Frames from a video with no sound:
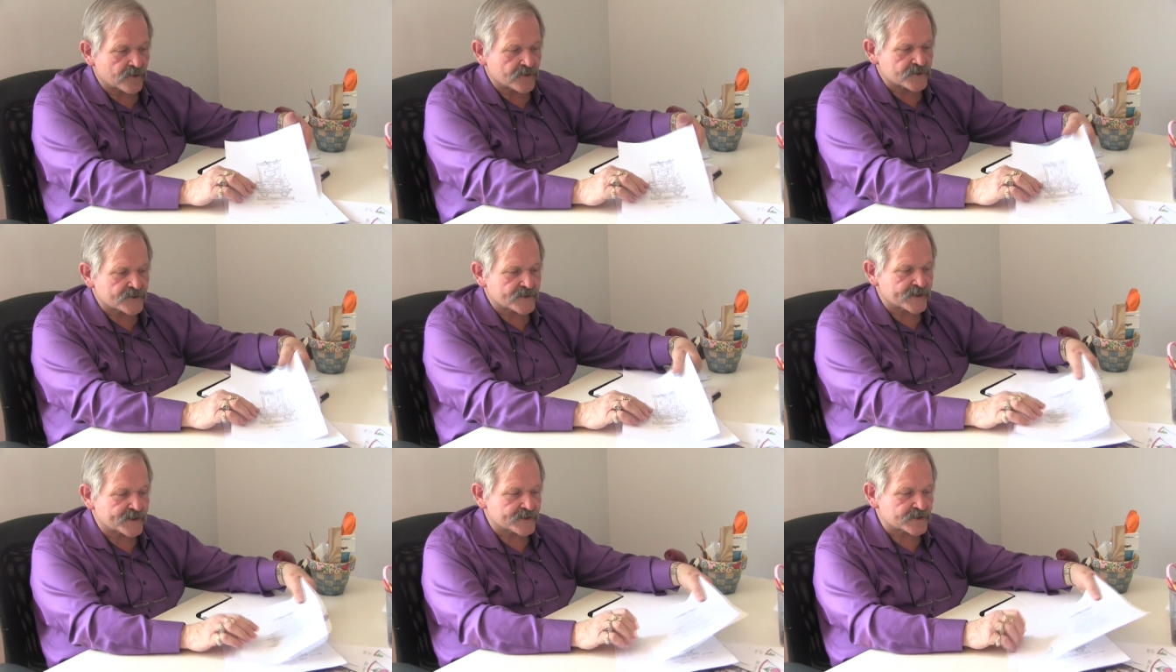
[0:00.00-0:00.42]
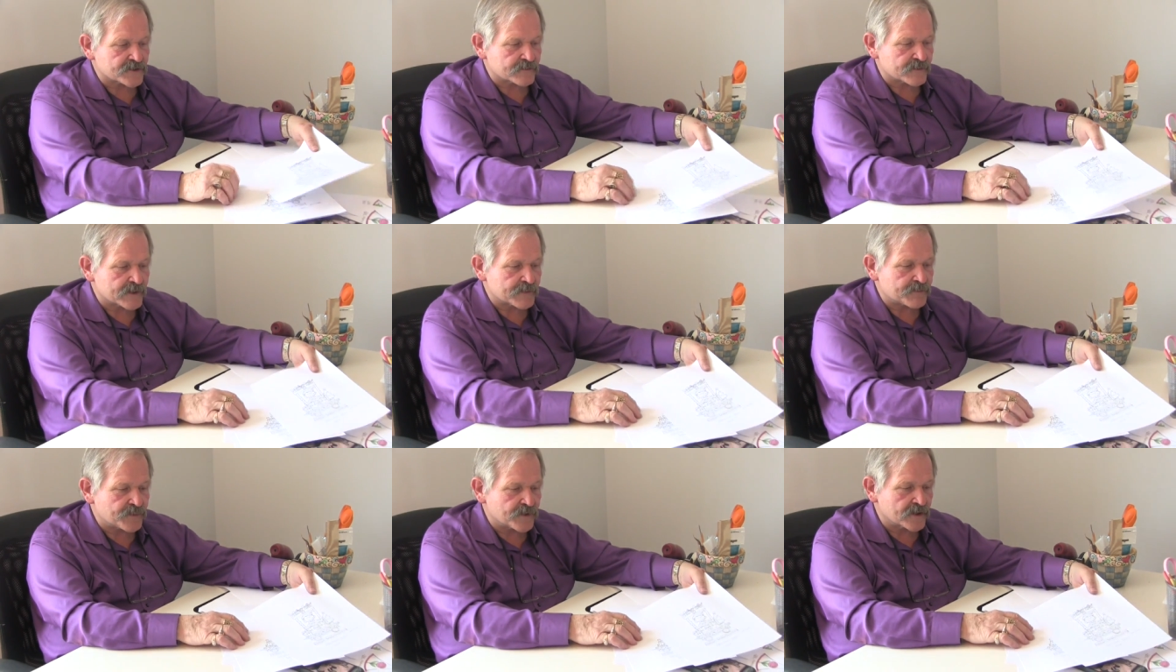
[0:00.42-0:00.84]
those things
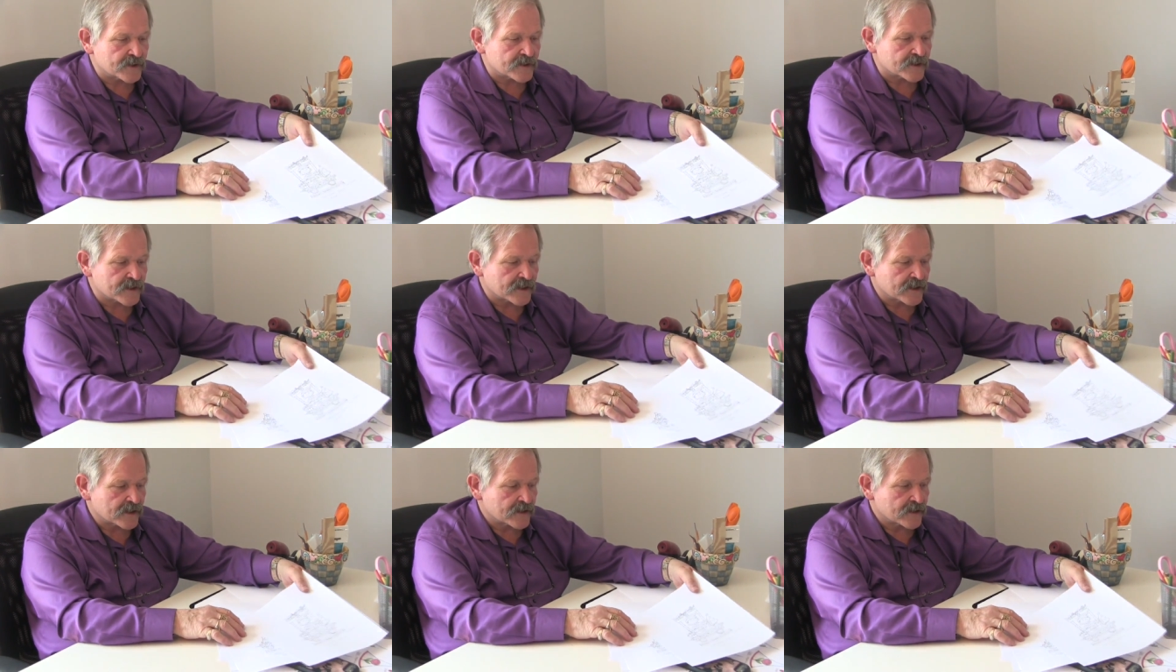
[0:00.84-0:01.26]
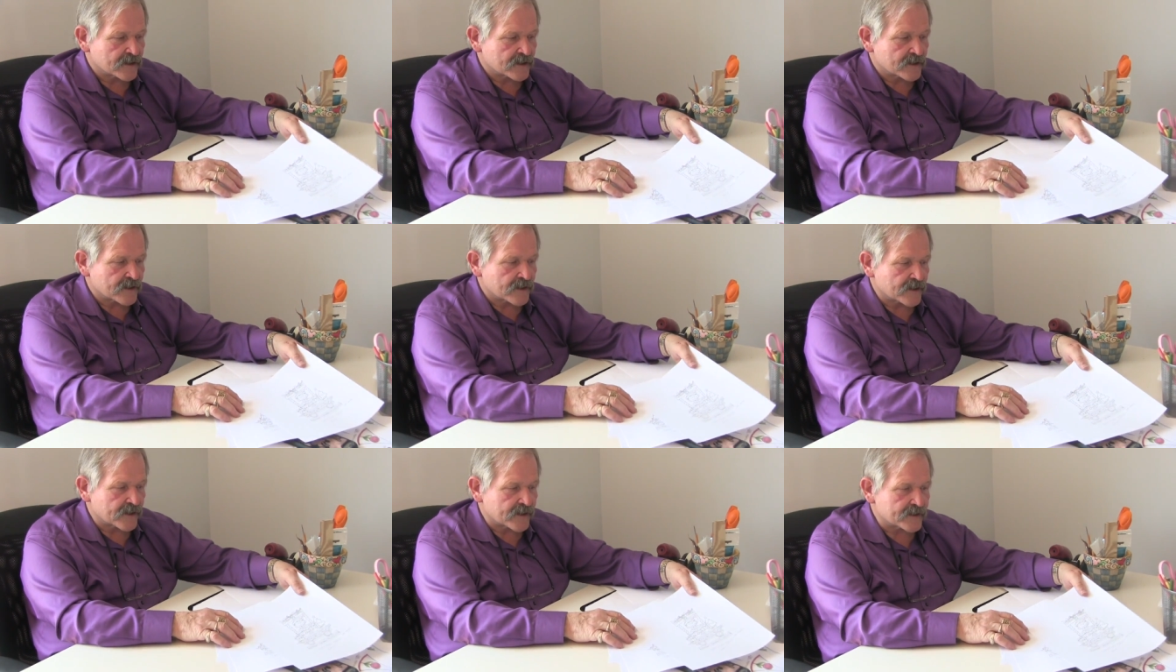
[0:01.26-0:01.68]
will be put
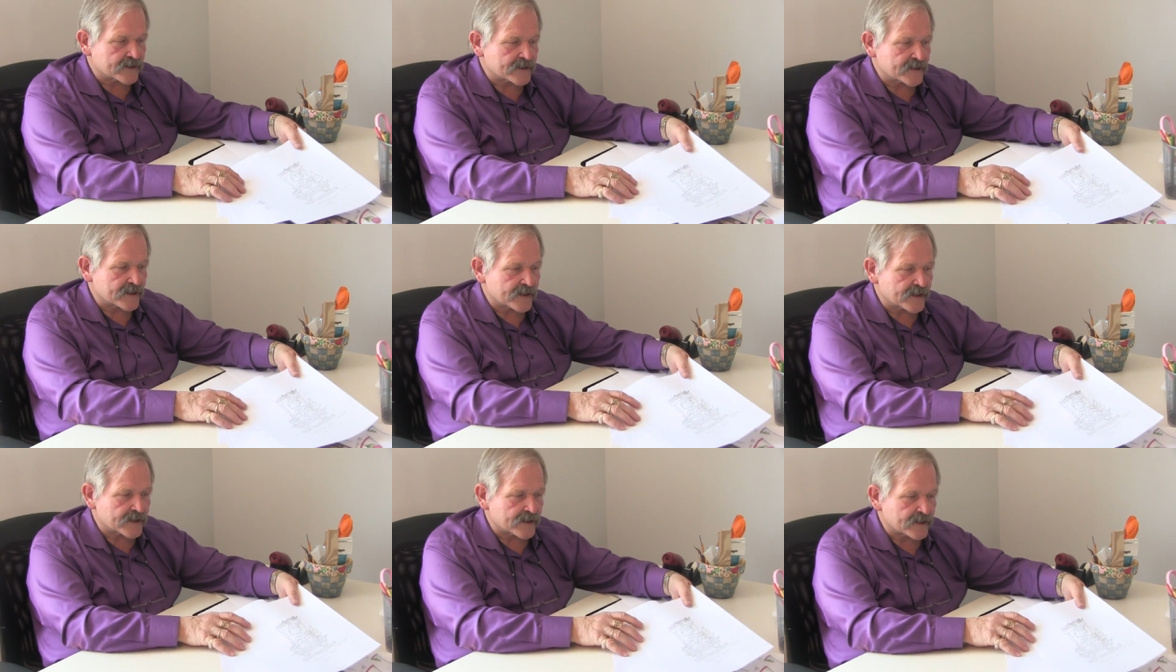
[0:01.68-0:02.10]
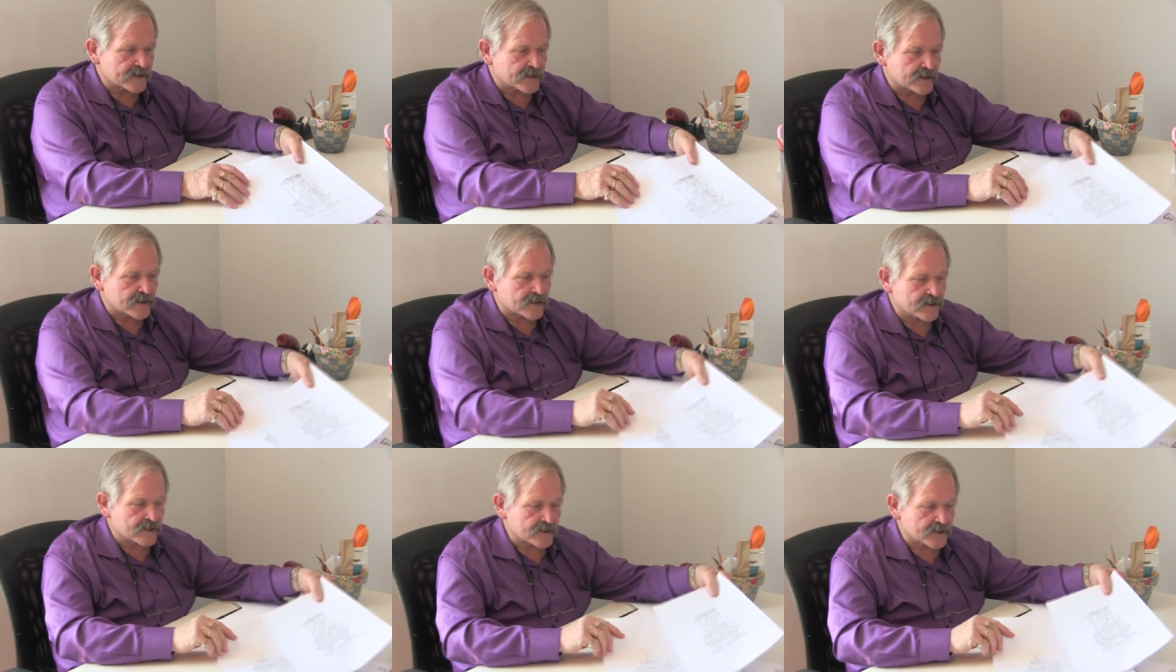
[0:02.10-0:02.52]
end to end
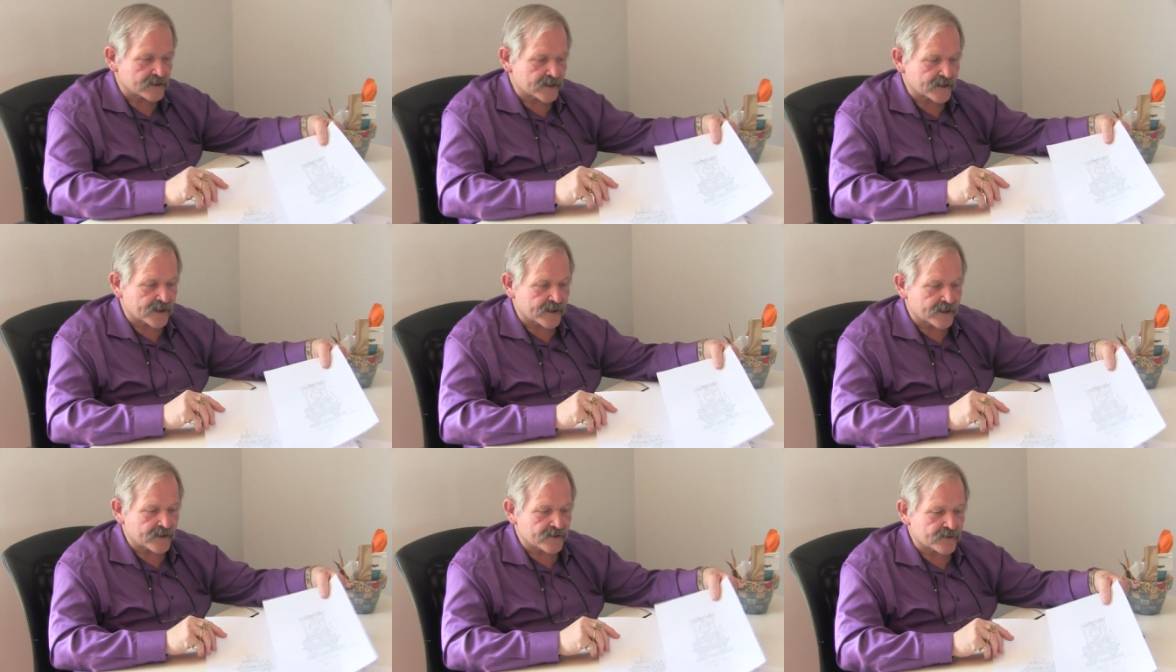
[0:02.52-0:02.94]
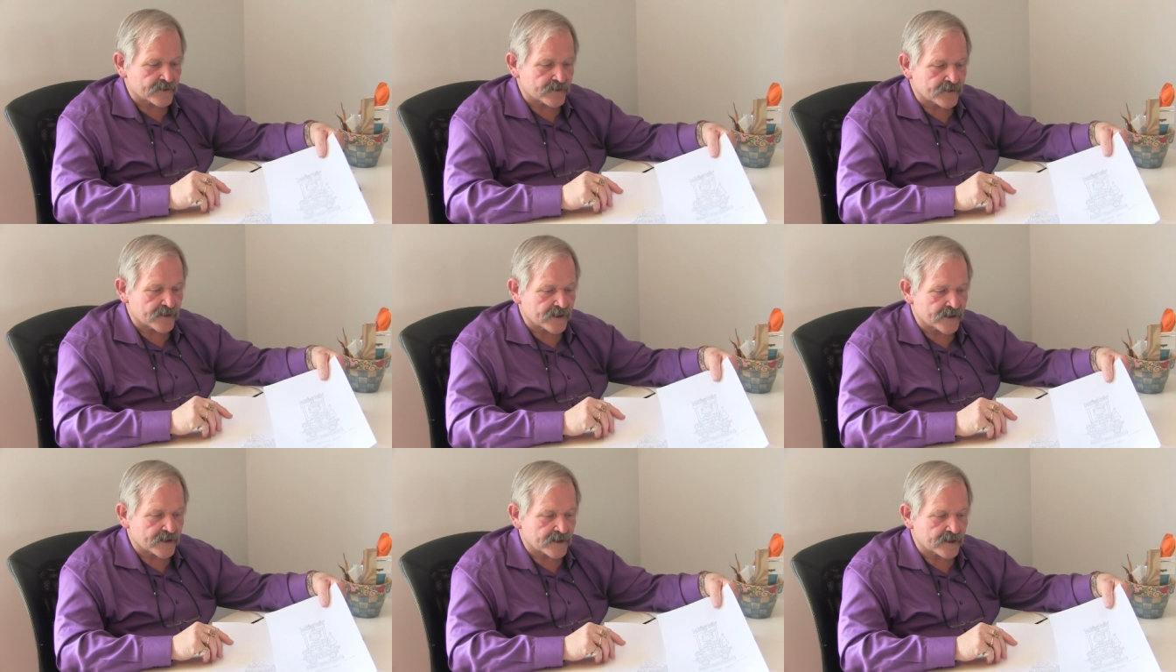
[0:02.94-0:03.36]
and hooked
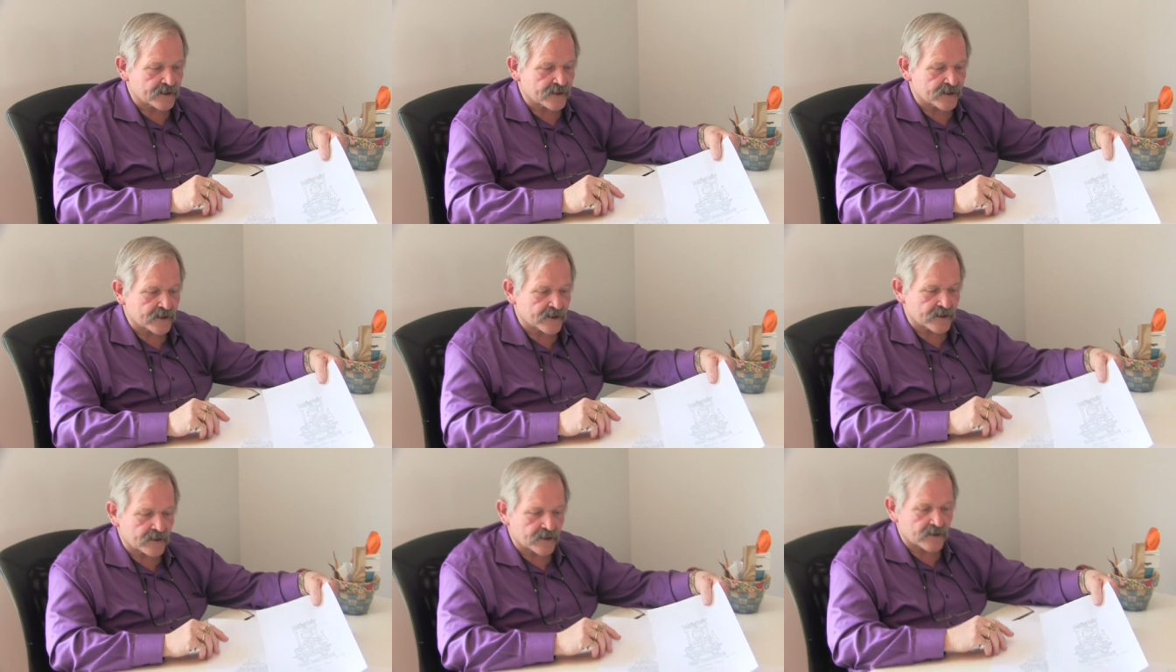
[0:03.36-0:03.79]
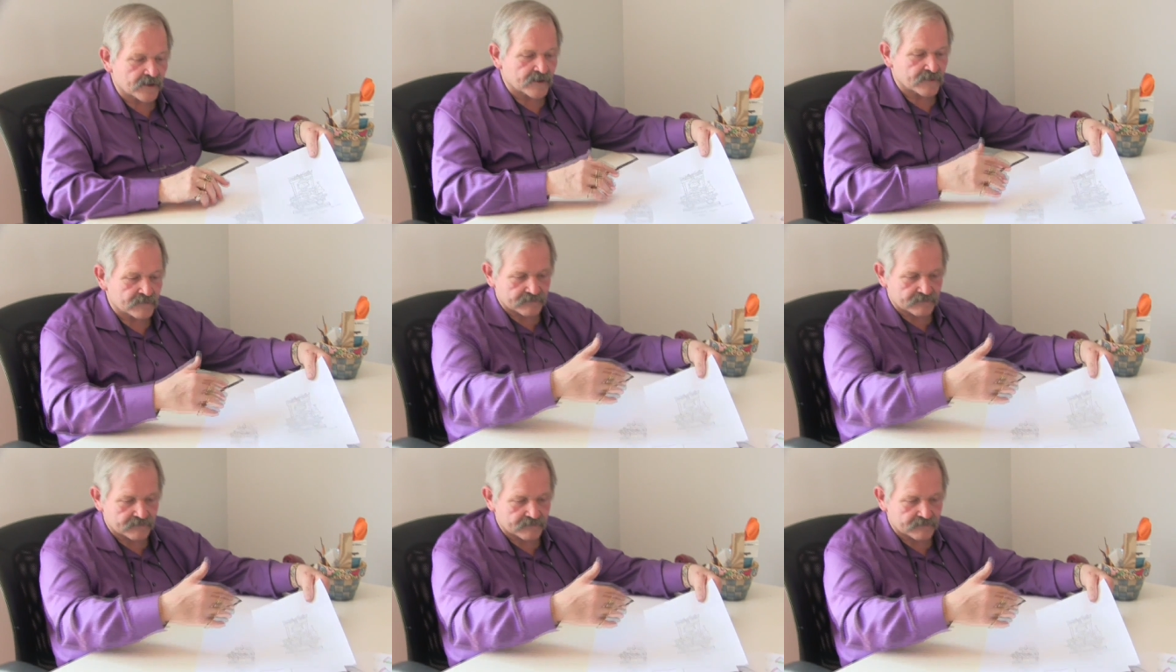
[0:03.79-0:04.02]
together, and